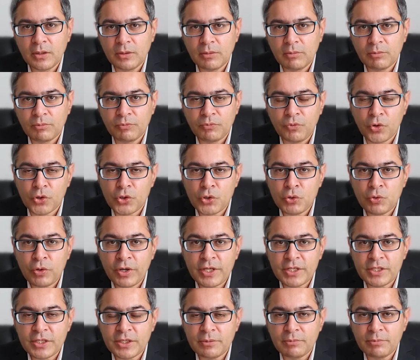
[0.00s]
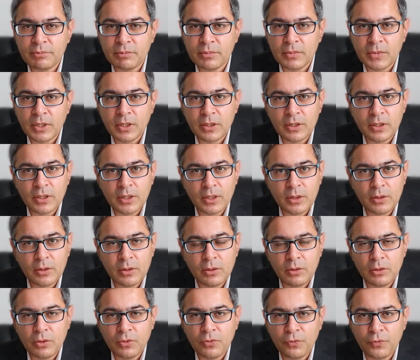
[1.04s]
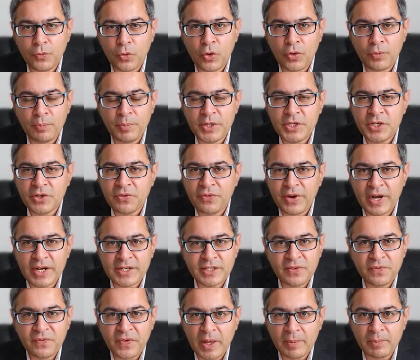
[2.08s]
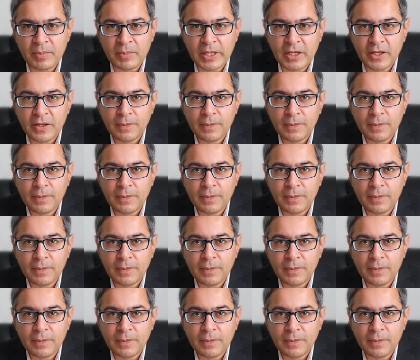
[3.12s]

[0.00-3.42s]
for tourism, for meeting friends and family.